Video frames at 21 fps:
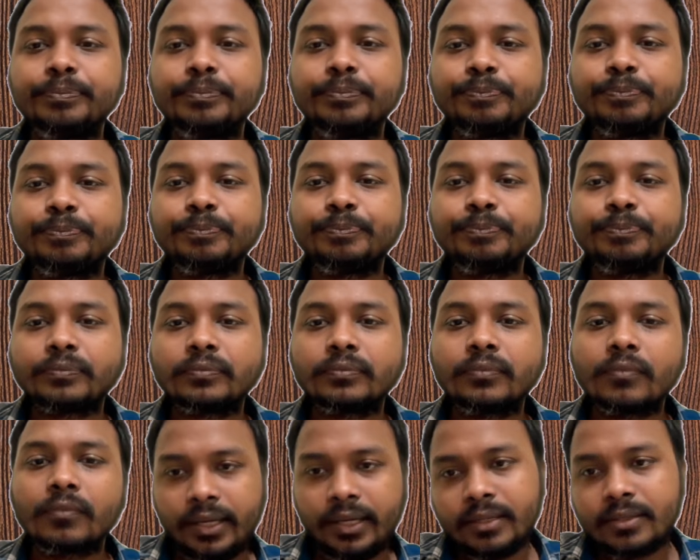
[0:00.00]
e
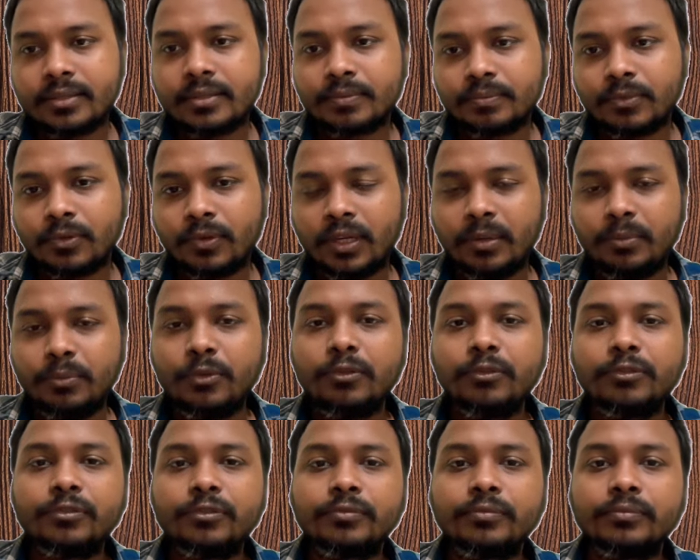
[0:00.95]
takes, only
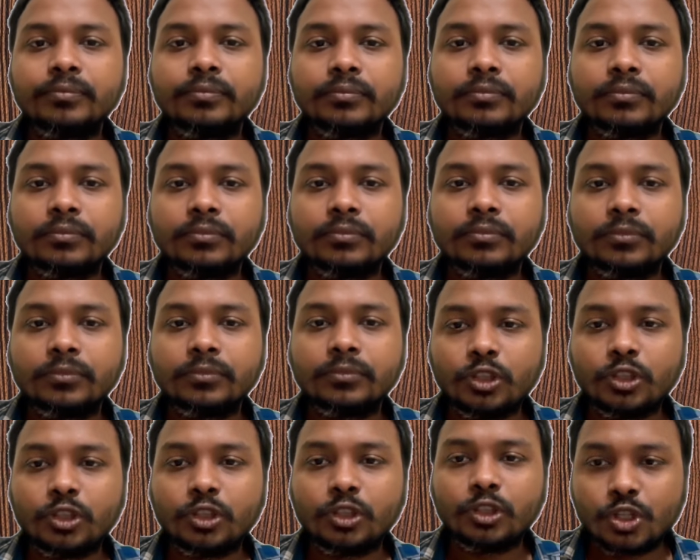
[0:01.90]
move,
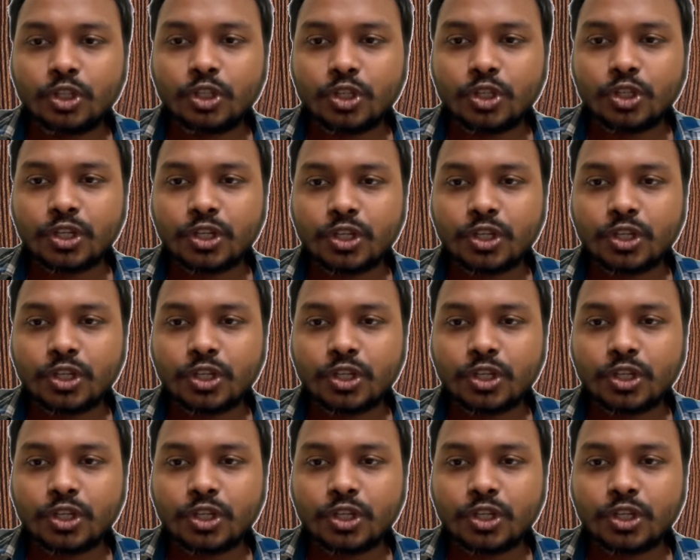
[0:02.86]
check,